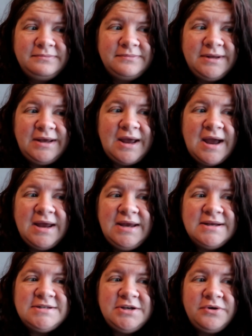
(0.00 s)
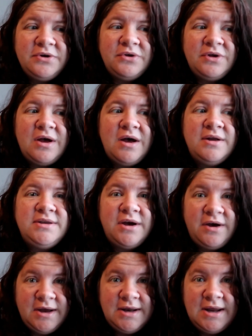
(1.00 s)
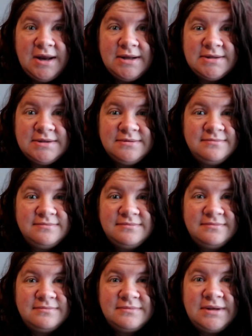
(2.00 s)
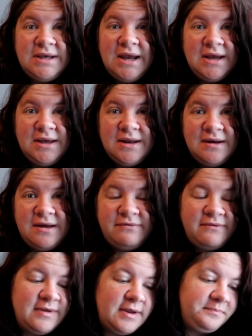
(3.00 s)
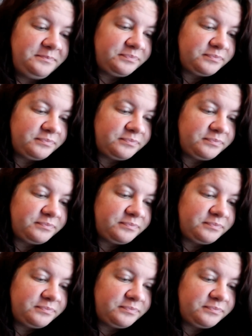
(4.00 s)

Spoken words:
Like I eat cereal a ton, and it can't get enough of it.